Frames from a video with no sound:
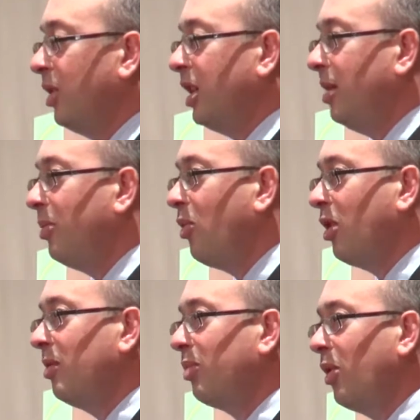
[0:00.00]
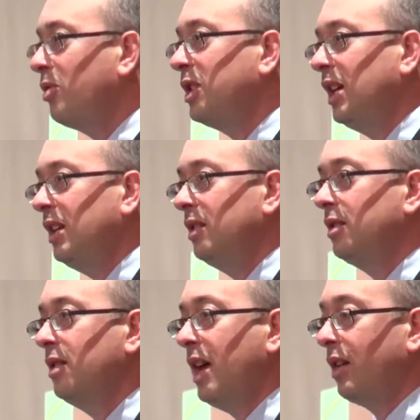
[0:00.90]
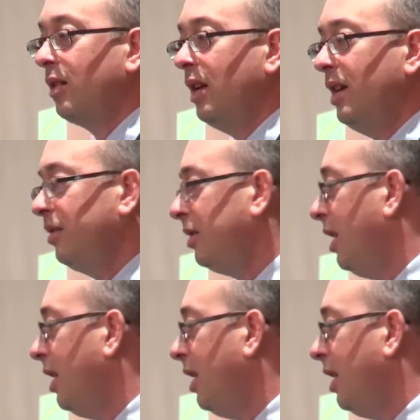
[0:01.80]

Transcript: really important protein that is